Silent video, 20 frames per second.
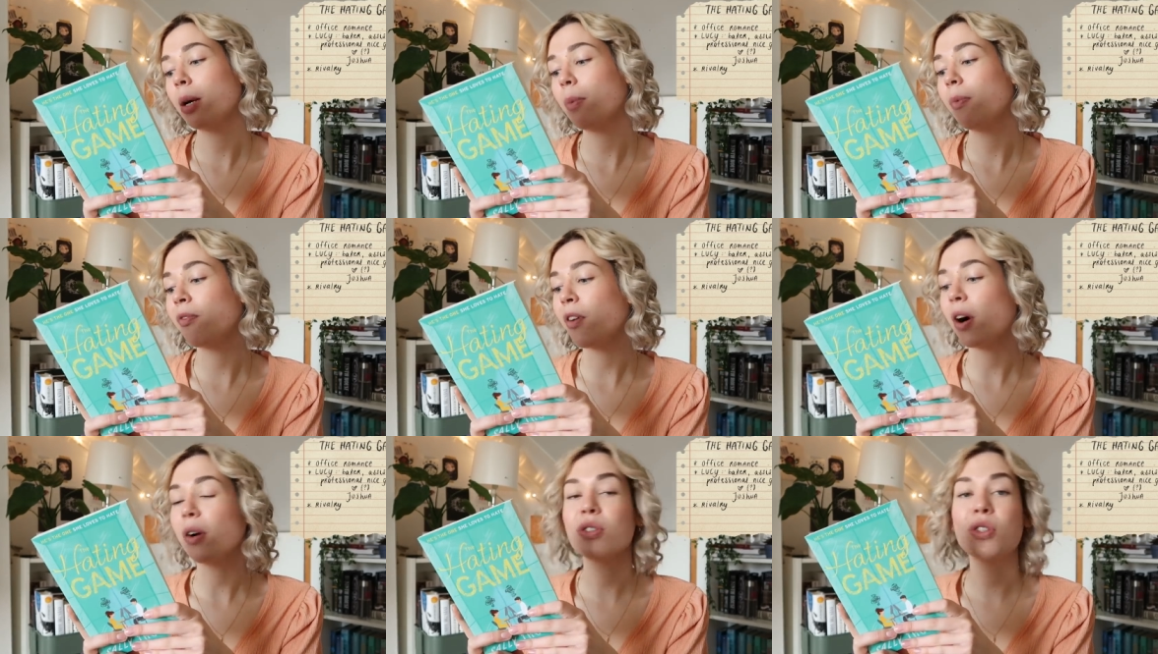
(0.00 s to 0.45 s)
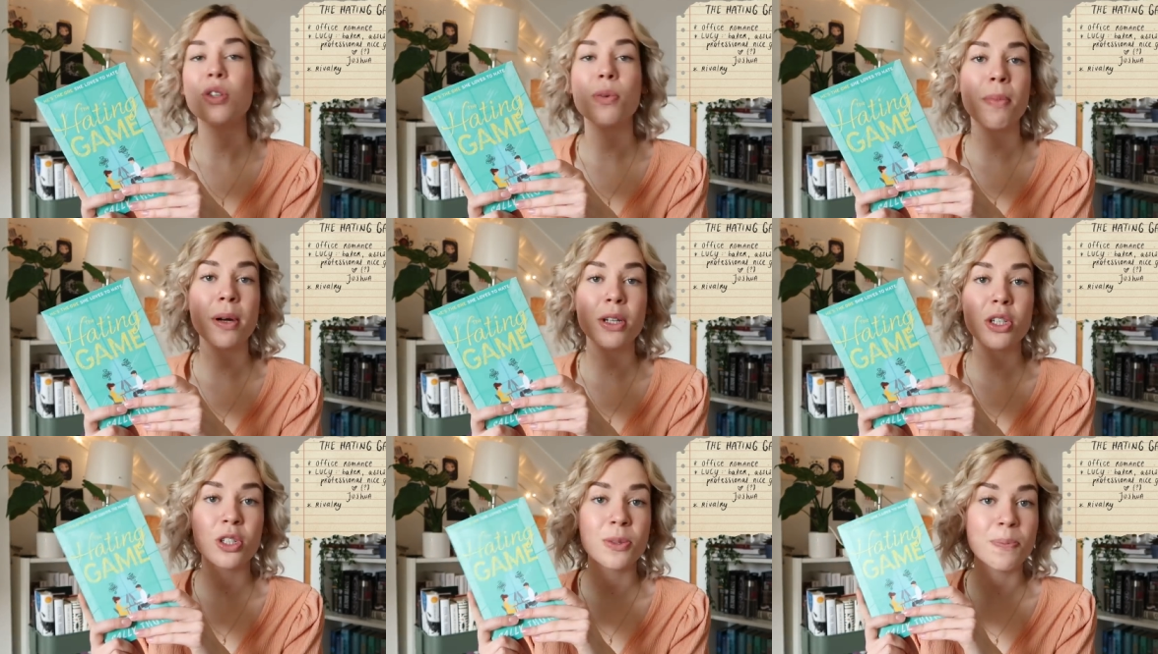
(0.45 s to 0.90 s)
up far too
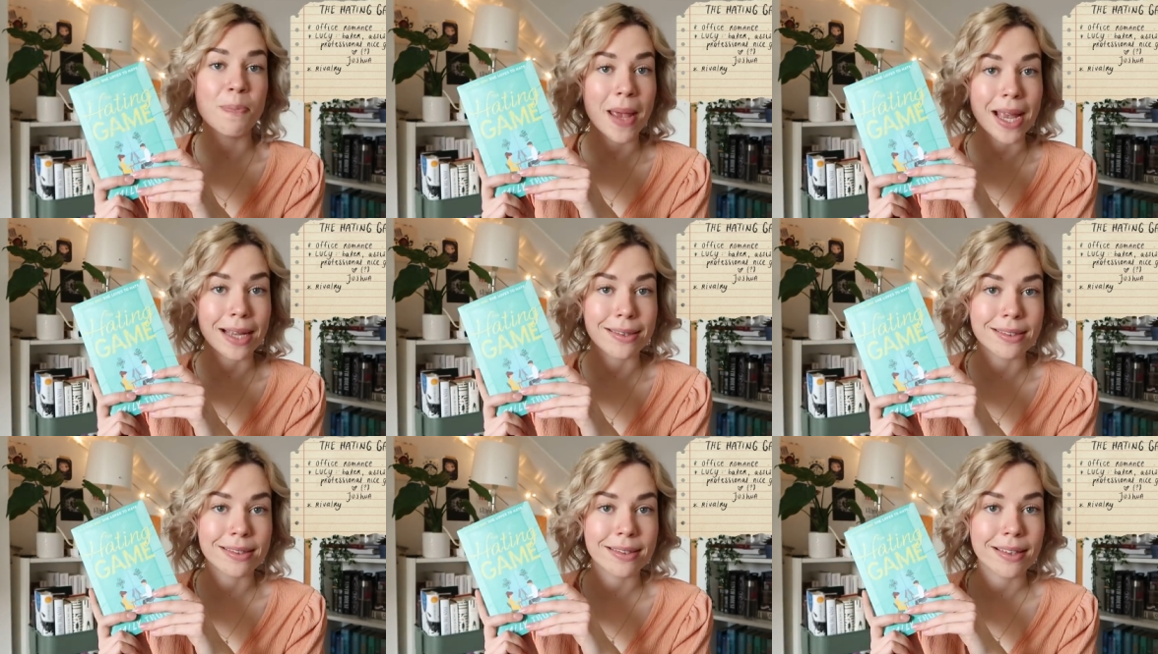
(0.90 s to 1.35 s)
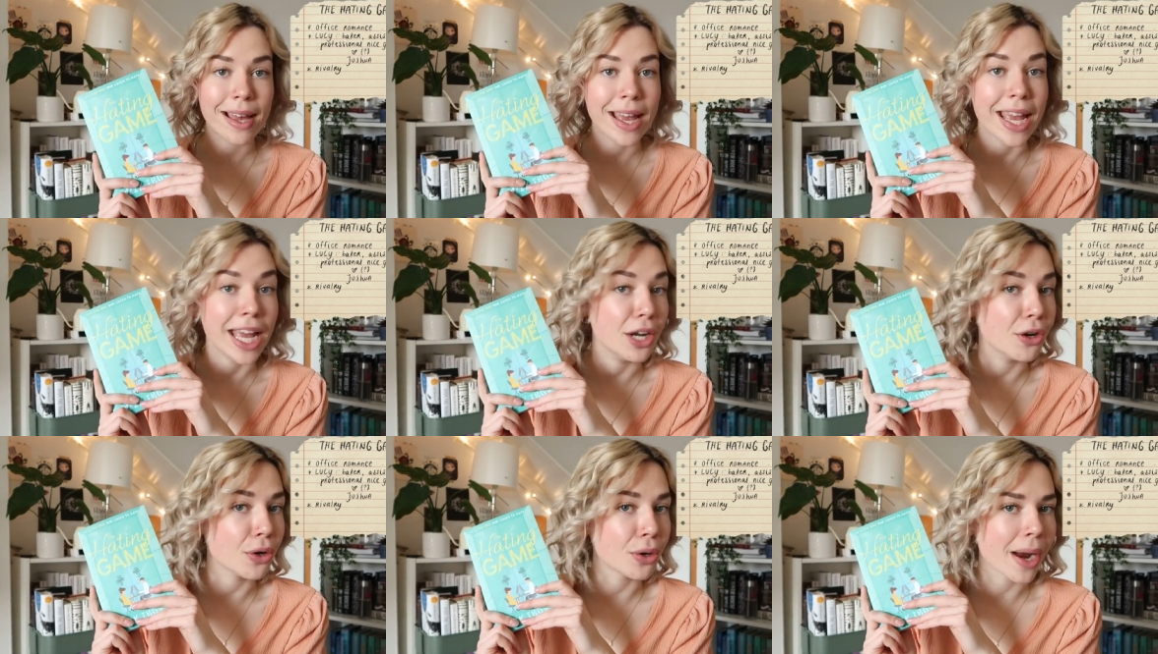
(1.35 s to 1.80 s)
much space
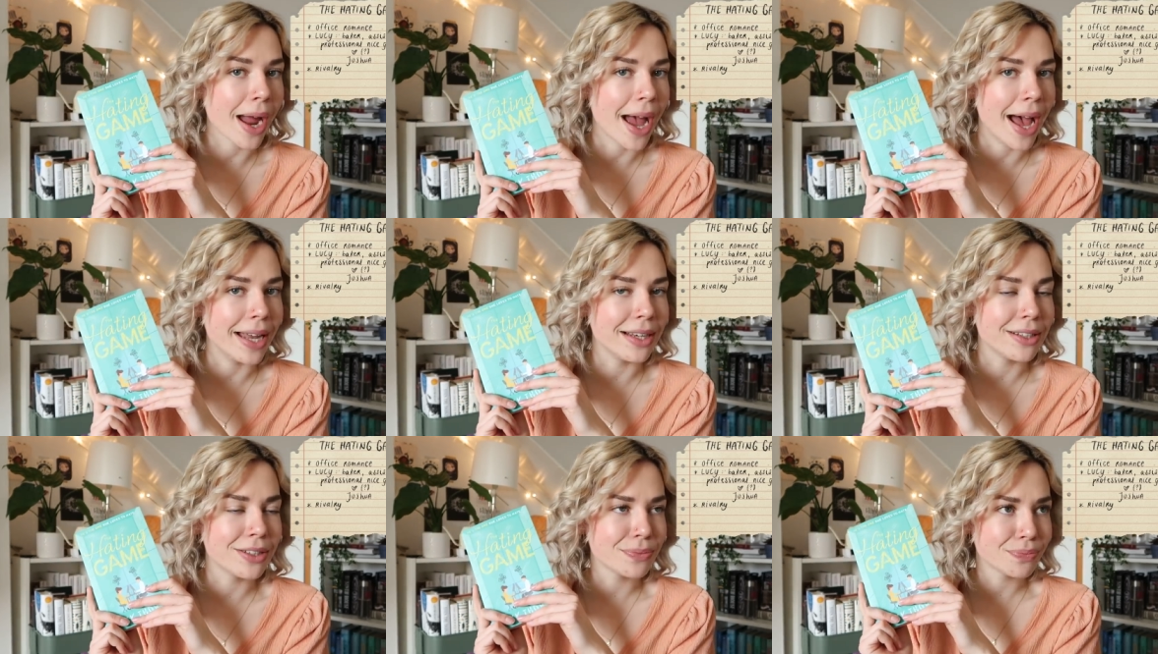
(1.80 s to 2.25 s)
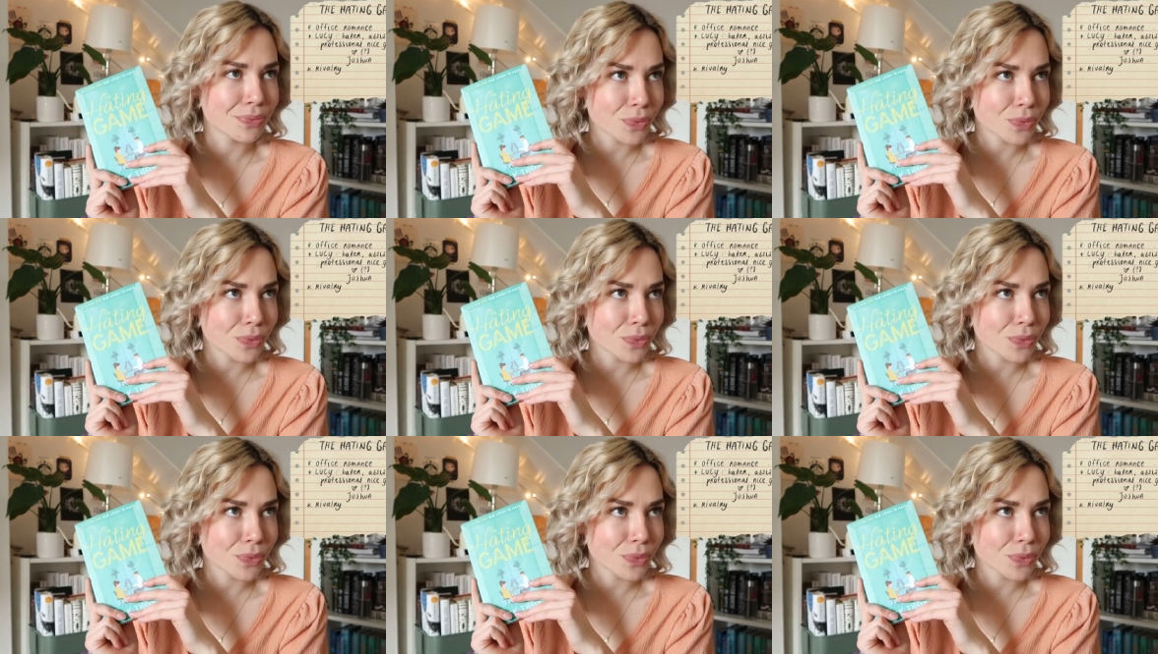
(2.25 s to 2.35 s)
in her head.